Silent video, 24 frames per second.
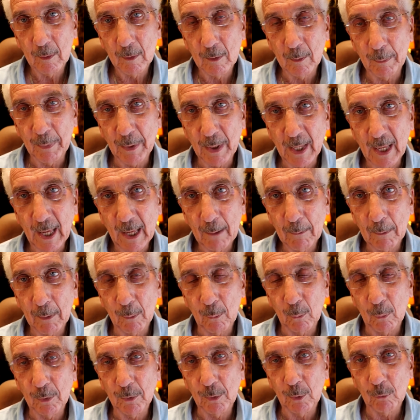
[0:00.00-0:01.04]
to be
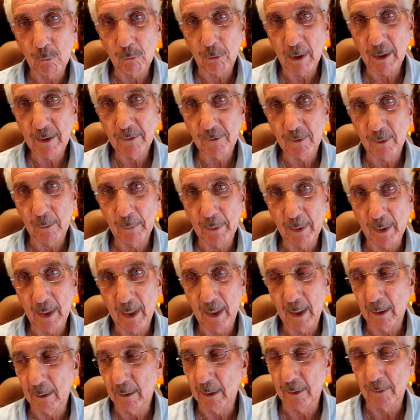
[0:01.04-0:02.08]
able, when you write something
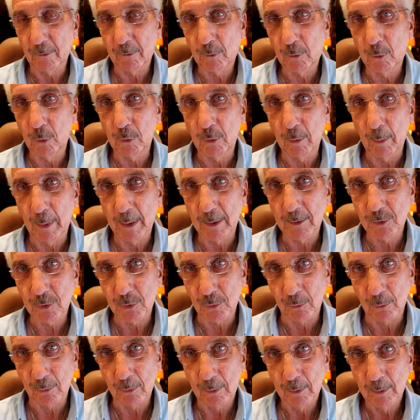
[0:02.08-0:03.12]
out, it's
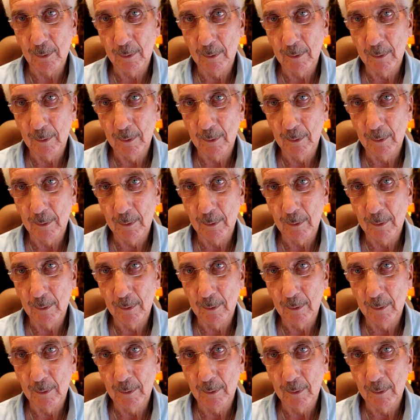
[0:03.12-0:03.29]
two-dimensional.